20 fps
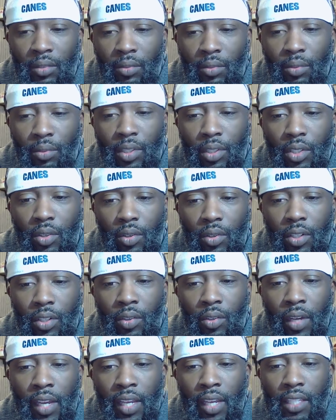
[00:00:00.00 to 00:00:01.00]
What's going
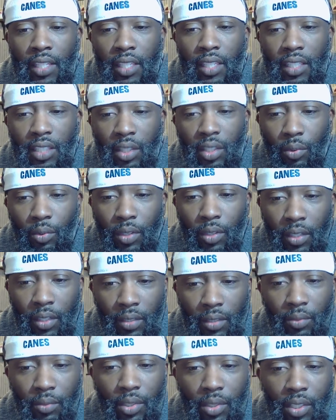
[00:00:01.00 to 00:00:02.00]
on,
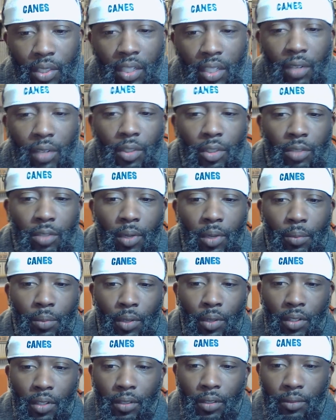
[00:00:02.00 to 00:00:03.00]
863? What's good with you, my
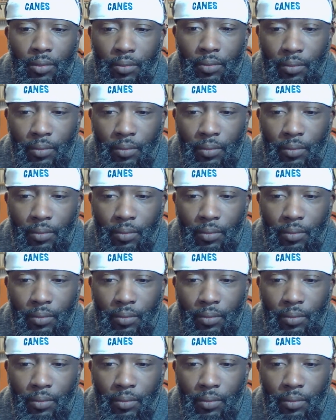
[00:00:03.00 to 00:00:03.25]
brother?